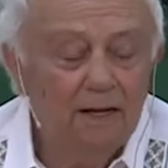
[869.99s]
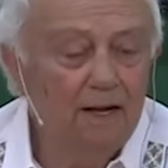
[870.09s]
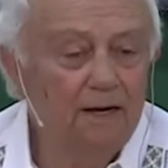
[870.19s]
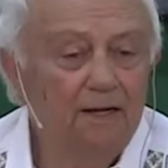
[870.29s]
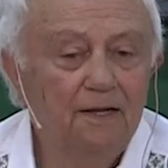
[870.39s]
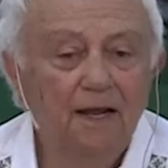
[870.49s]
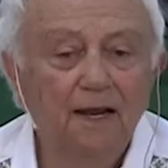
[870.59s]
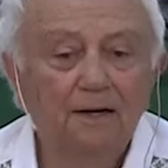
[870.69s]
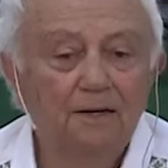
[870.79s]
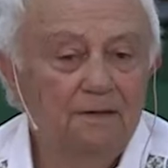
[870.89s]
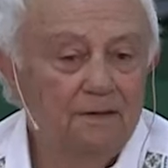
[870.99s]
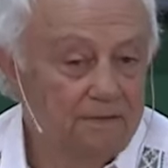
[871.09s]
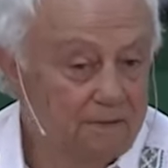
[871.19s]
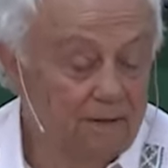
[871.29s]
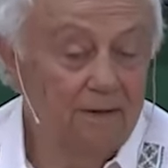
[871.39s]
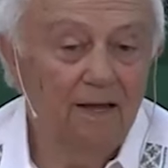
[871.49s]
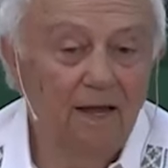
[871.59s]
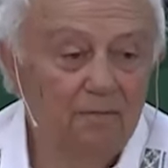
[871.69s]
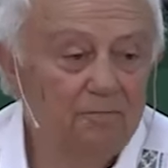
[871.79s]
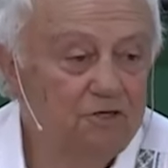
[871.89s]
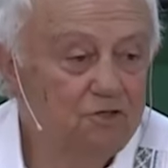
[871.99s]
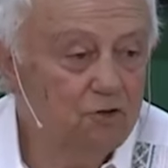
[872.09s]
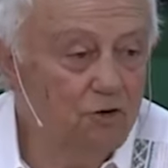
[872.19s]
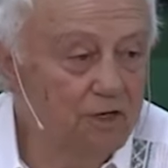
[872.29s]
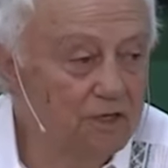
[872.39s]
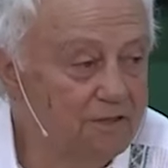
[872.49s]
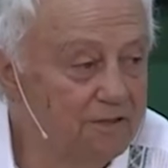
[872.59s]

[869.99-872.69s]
And then I am destroyed.